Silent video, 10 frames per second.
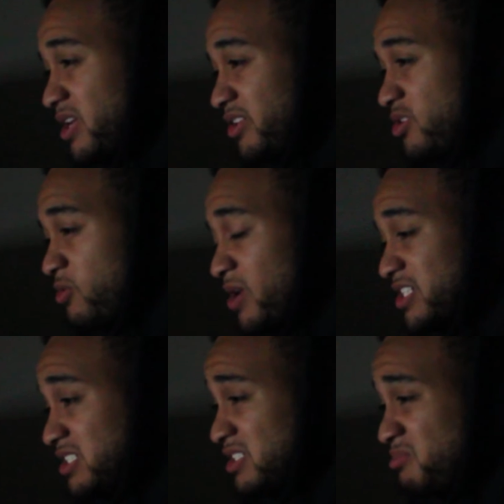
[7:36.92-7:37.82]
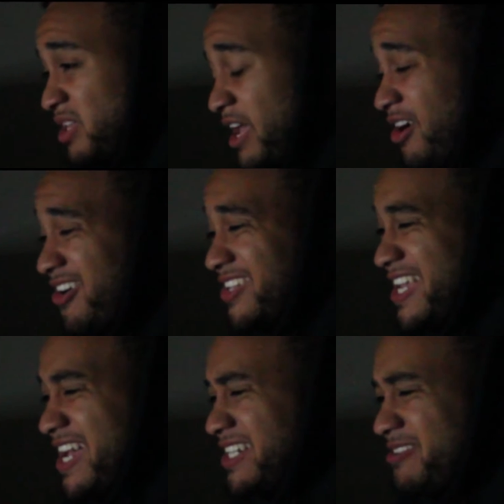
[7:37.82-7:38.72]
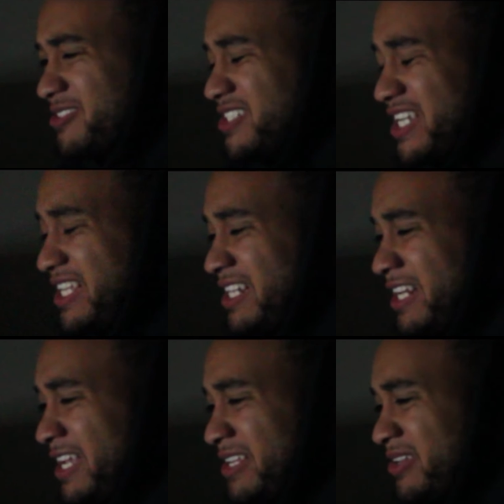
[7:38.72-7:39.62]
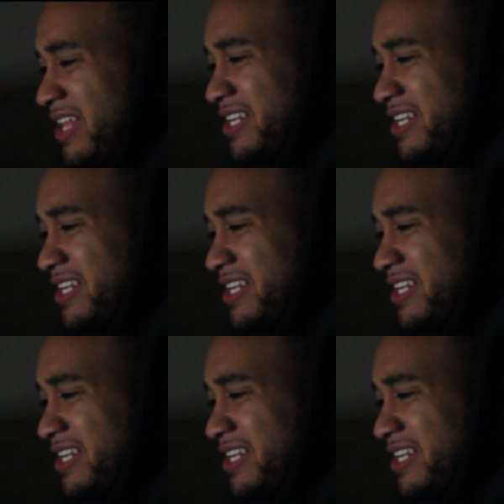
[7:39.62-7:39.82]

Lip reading: probably gonna watch this and be like, oh yeah, I never took in an L.